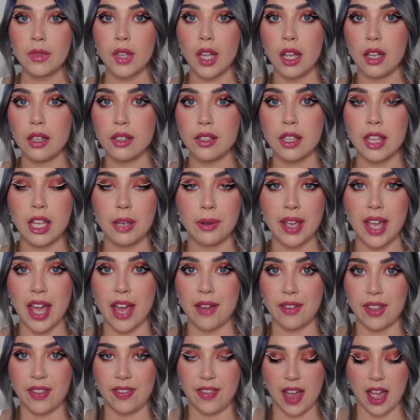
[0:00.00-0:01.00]
So there we have
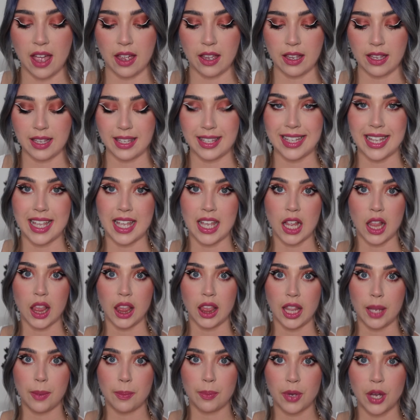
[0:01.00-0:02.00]
it. That is the
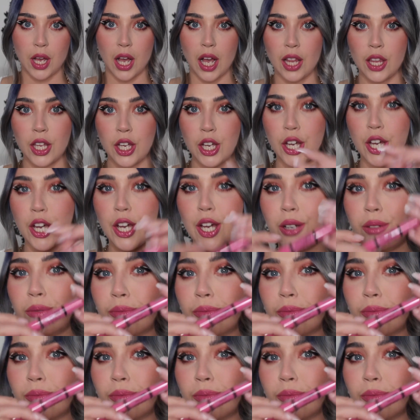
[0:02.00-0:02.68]
lip color.